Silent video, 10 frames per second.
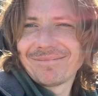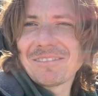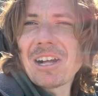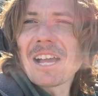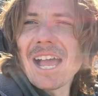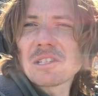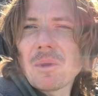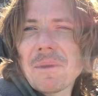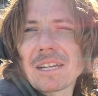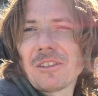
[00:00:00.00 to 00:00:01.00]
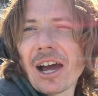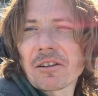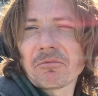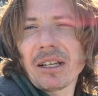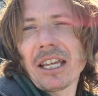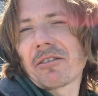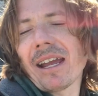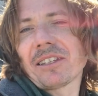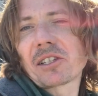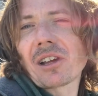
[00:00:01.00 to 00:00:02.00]
Well, guys, we made a lot of really
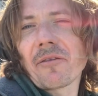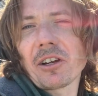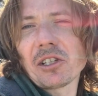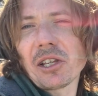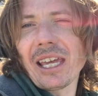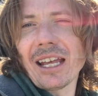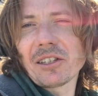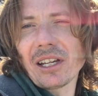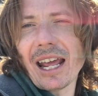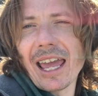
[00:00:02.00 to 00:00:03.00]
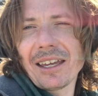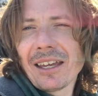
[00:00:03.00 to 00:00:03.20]
great discoveries again today.